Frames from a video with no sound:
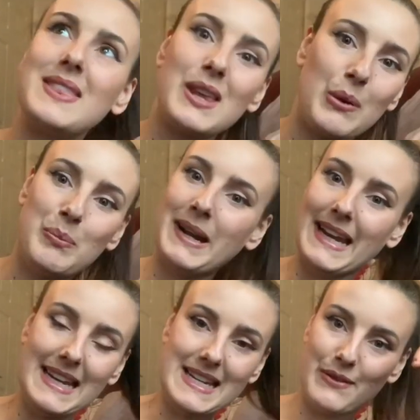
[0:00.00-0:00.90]

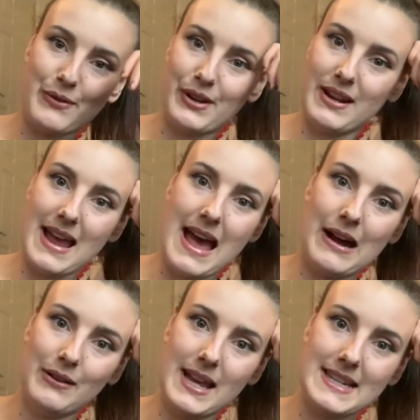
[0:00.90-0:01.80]
completely different
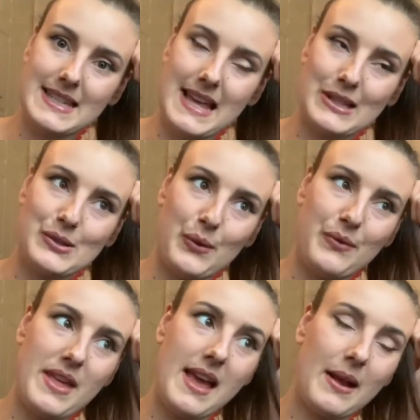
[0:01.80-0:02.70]
outlet to that sort of
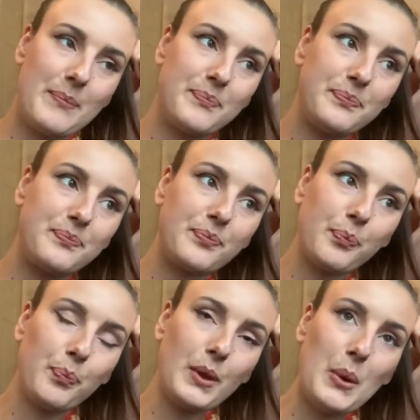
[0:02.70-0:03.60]
thing.
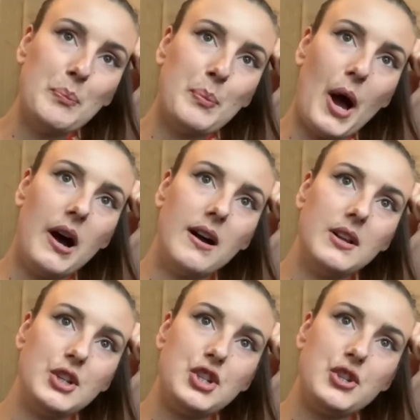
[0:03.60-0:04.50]
But
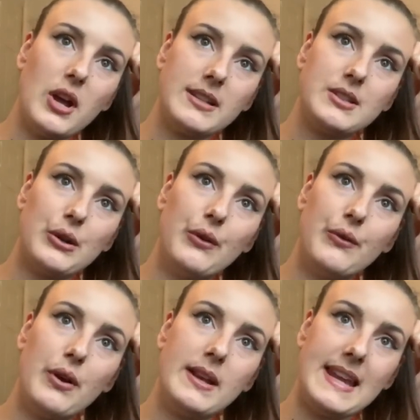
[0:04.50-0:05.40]
just sort of,
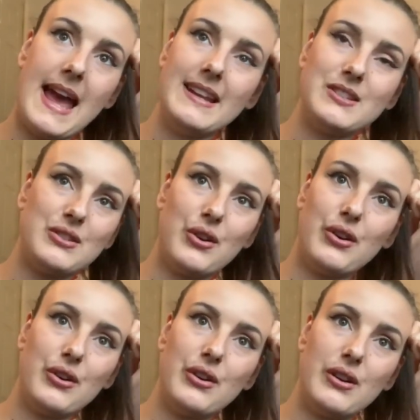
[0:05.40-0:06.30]
yeah, it's
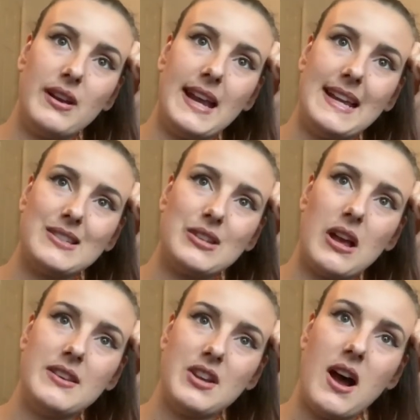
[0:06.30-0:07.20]
not, it's
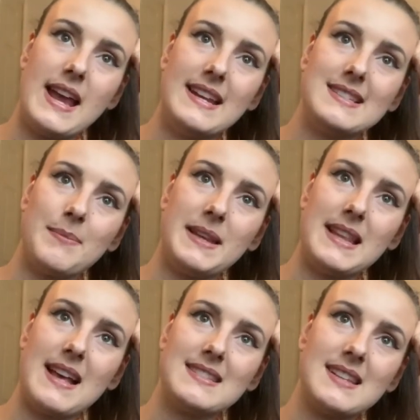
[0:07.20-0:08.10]
a diet is something
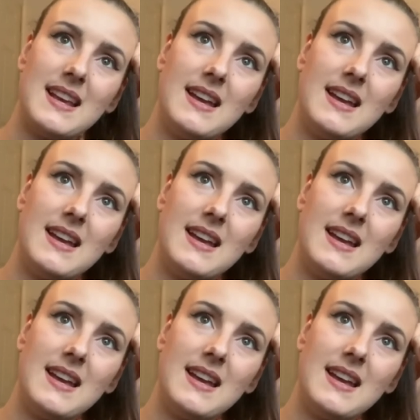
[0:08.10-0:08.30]
that's,